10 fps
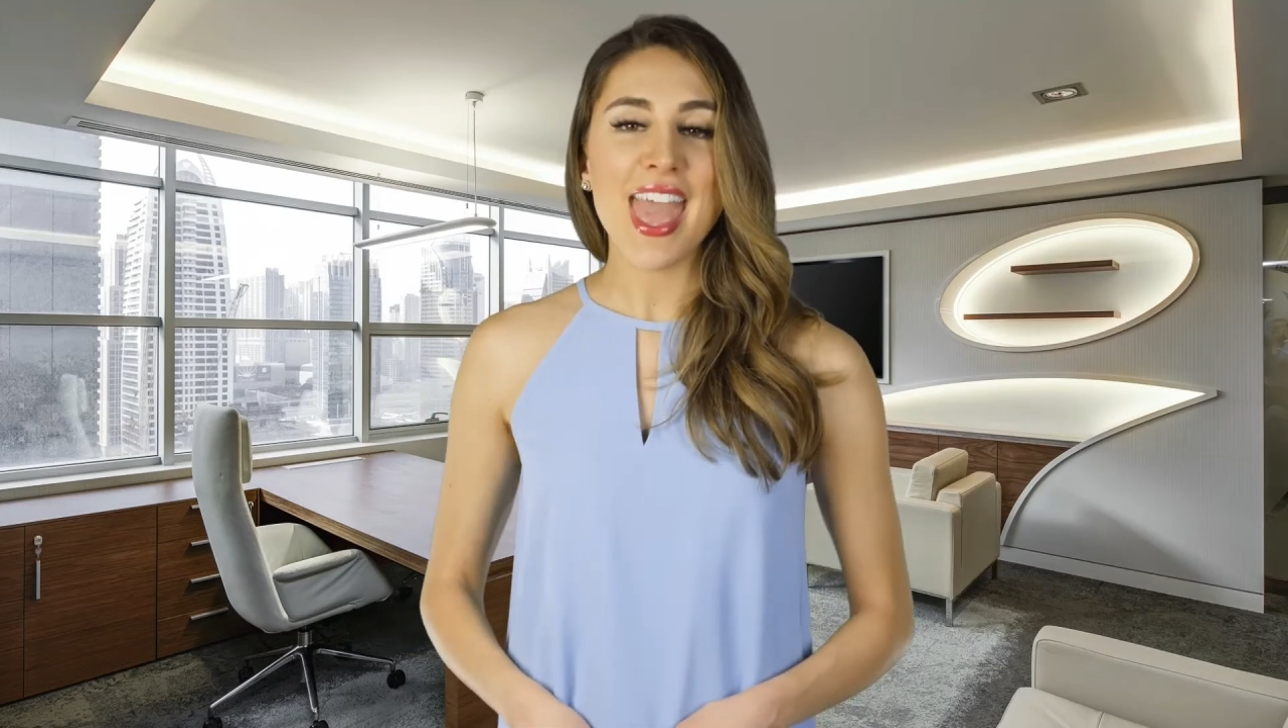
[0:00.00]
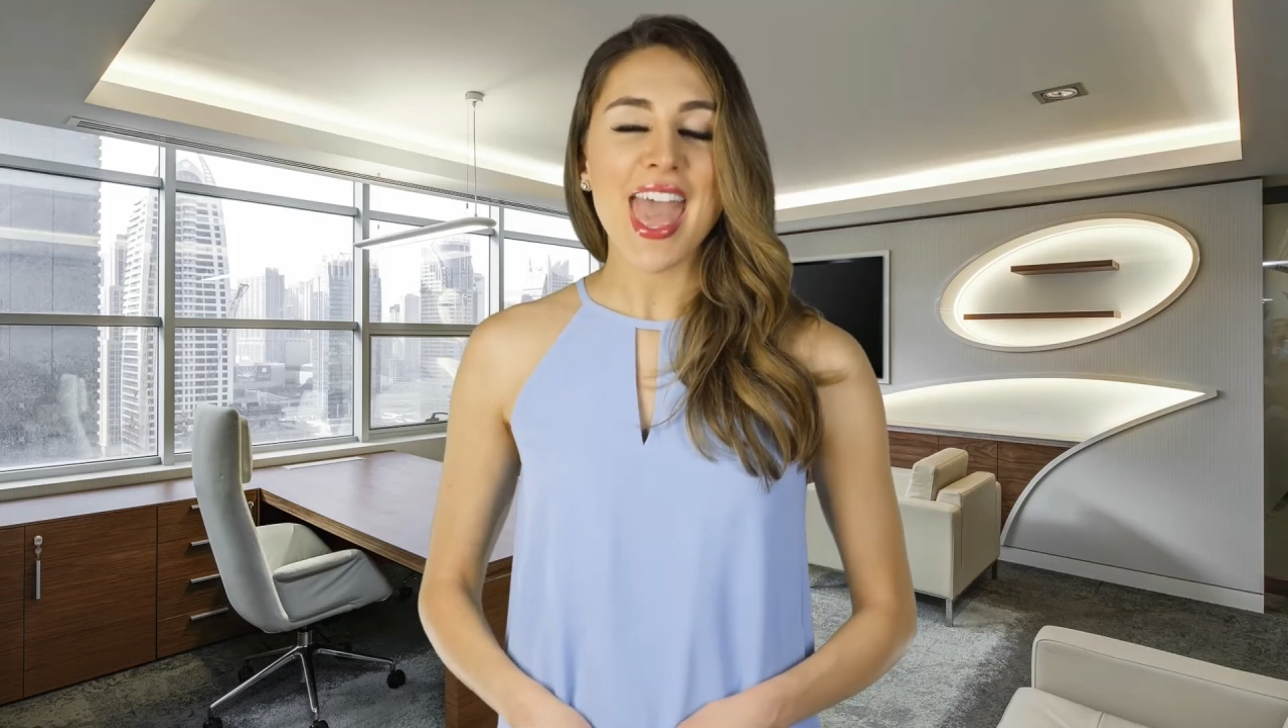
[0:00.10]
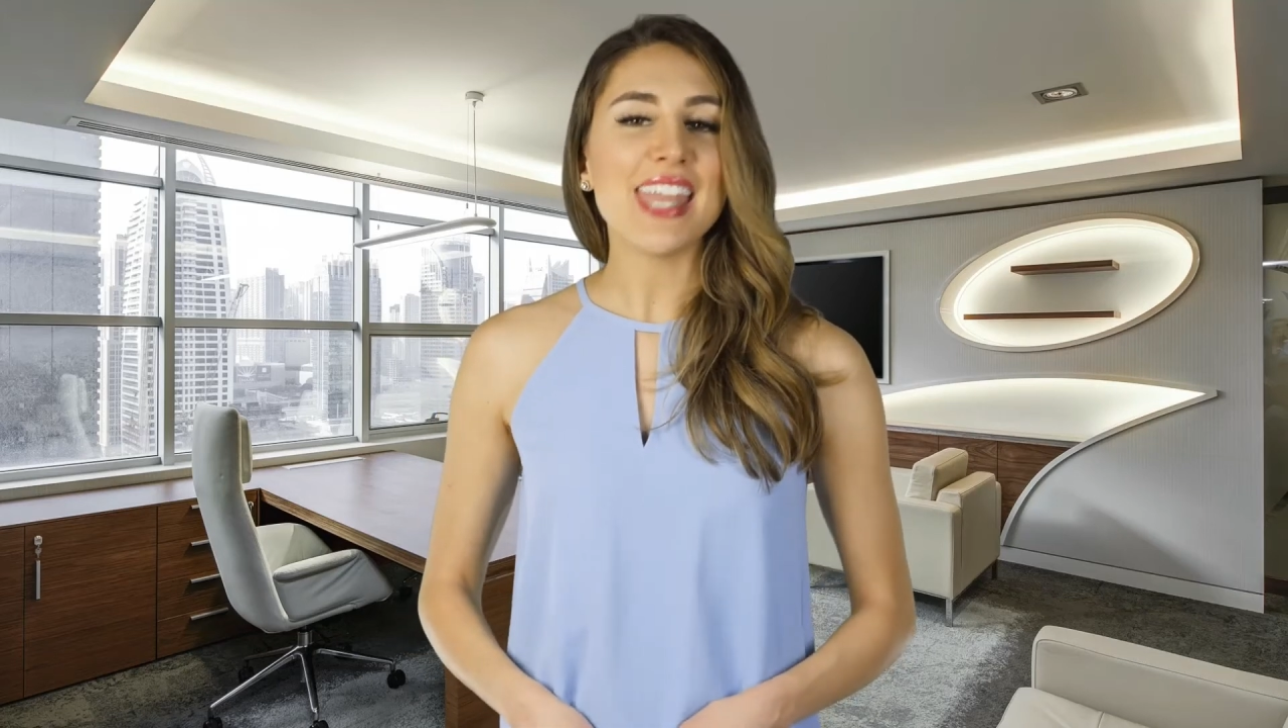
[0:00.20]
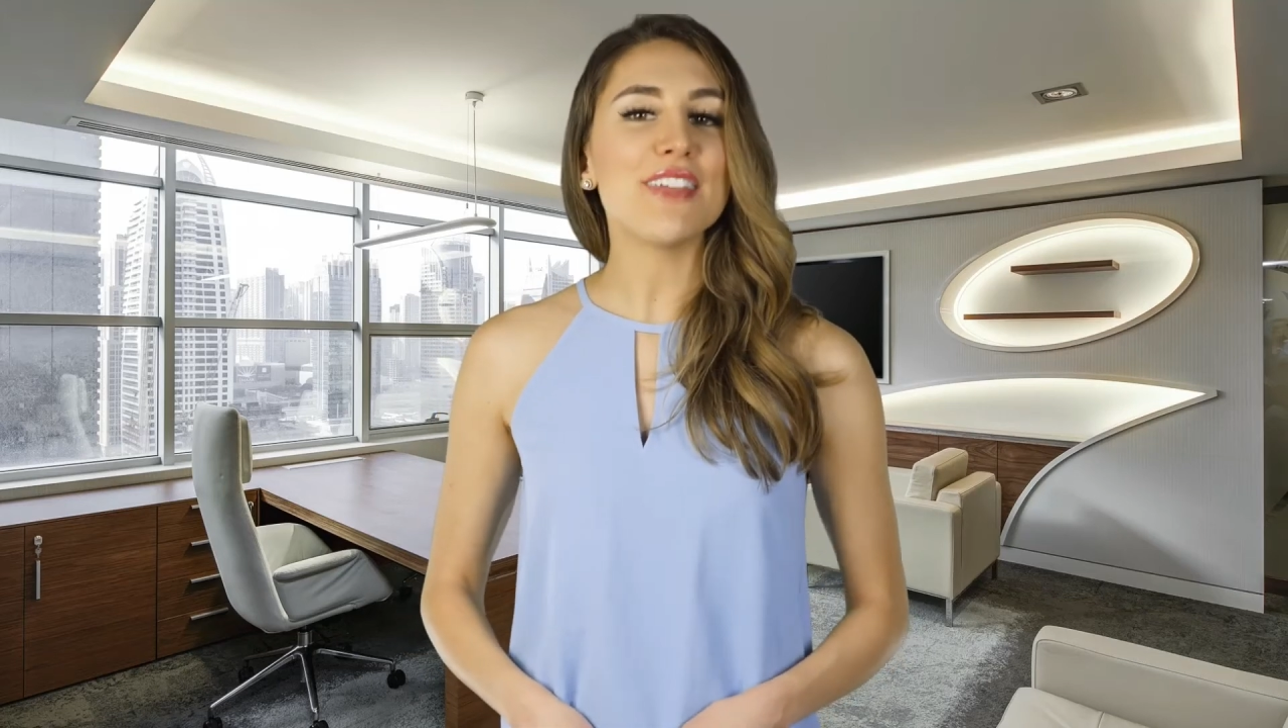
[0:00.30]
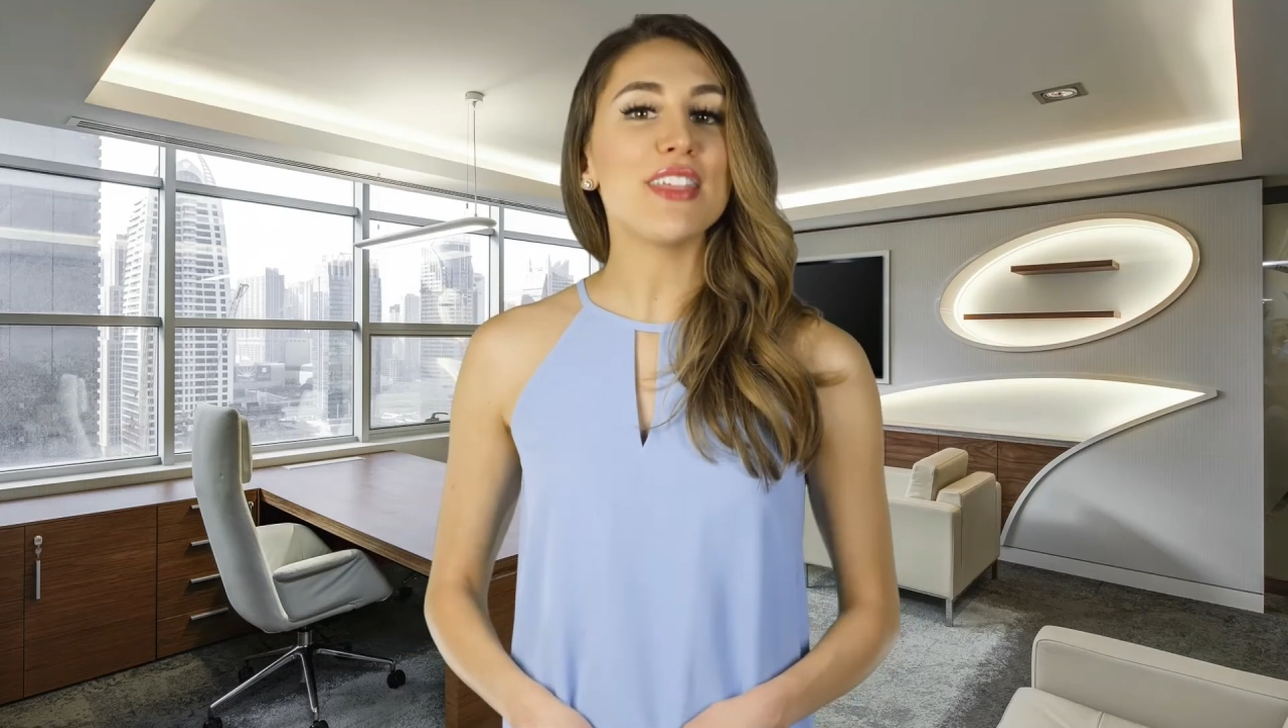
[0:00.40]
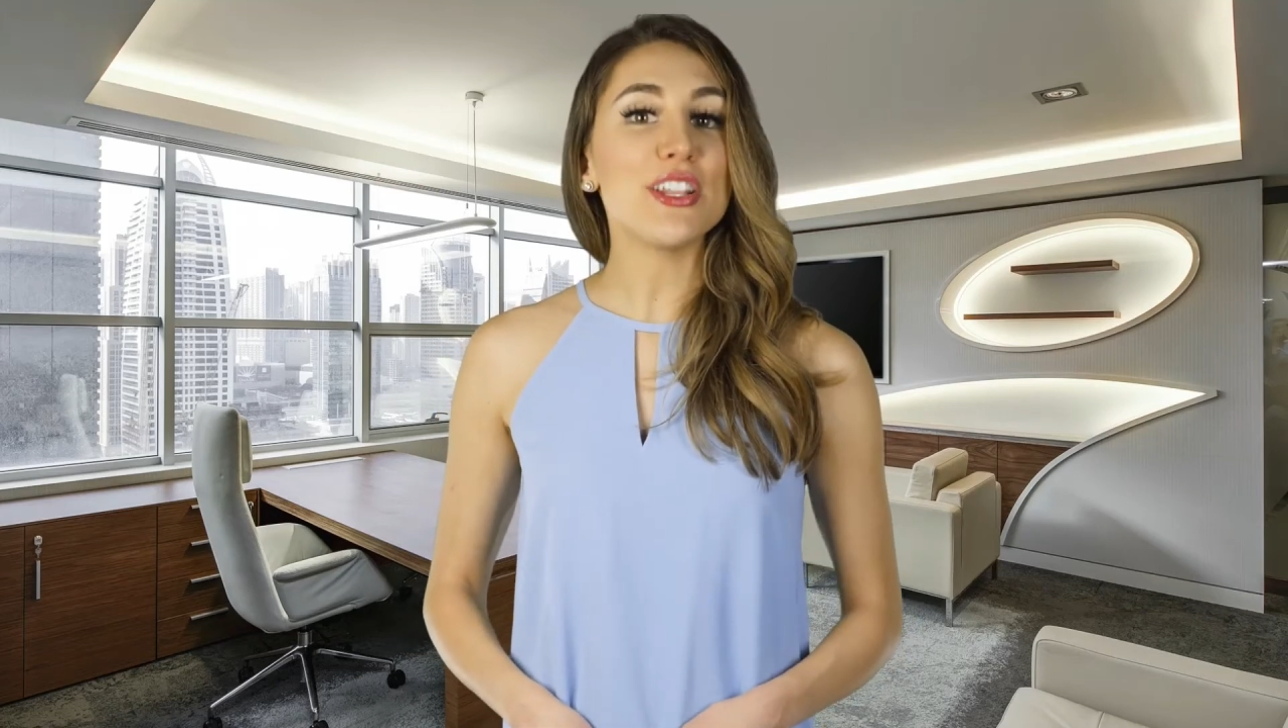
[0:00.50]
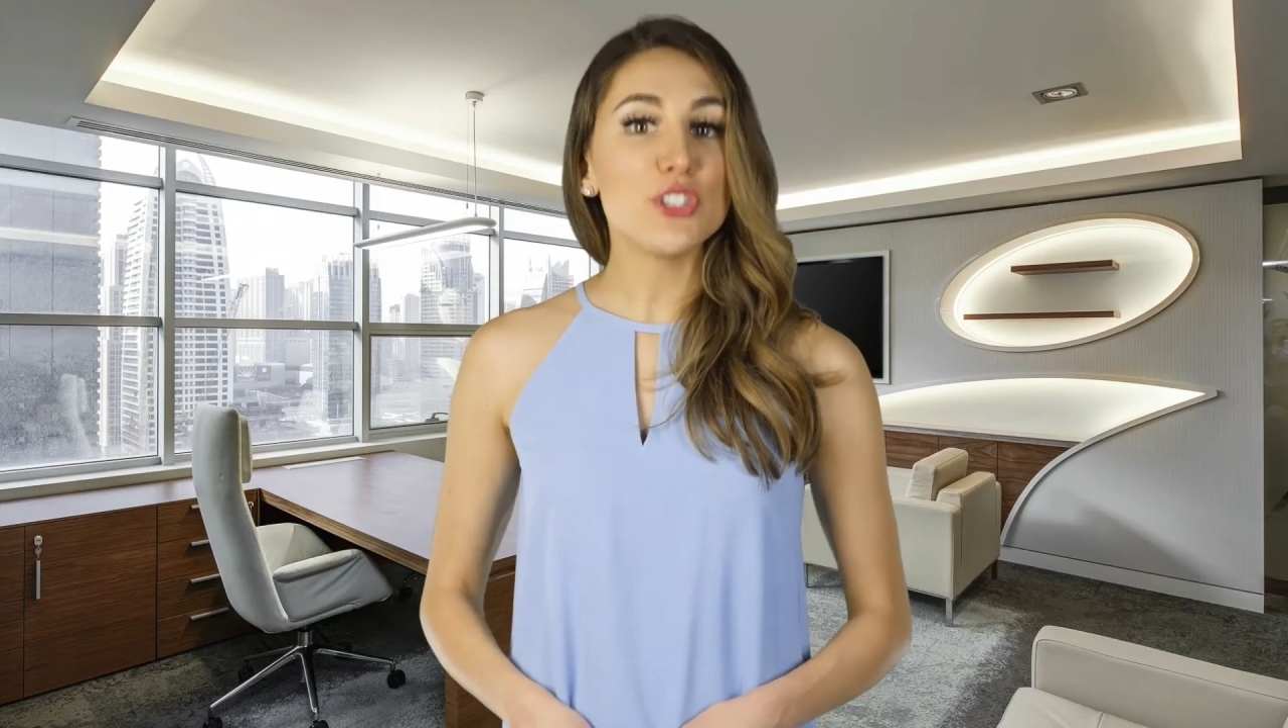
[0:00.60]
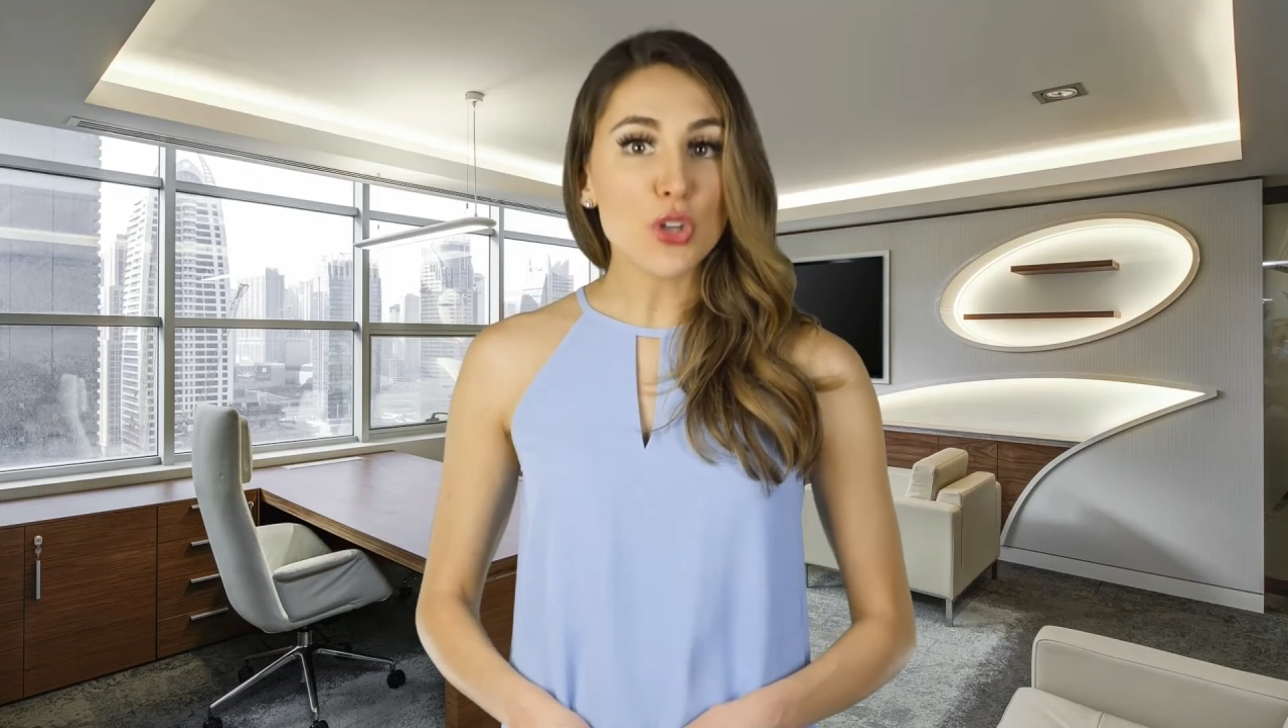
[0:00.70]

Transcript: and if they